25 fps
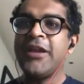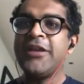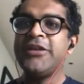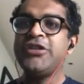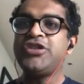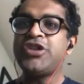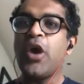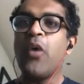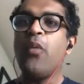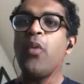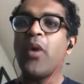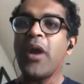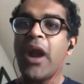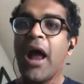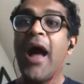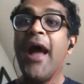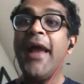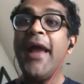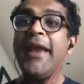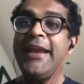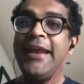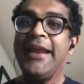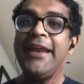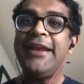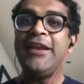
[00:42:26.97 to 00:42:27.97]
So what
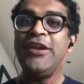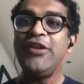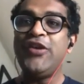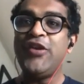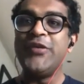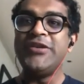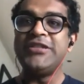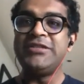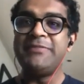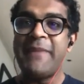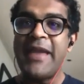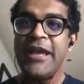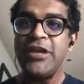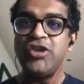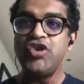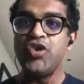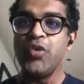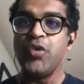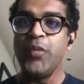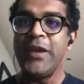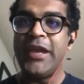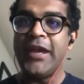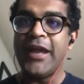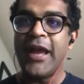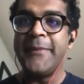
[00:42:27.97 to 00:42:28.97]
I need to do is make
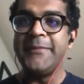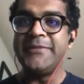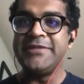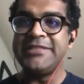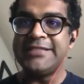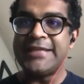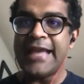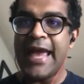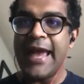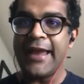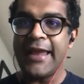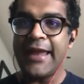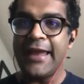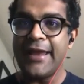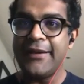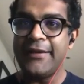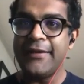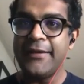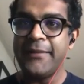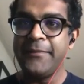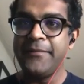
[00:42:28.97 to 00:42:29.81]
sure we come second.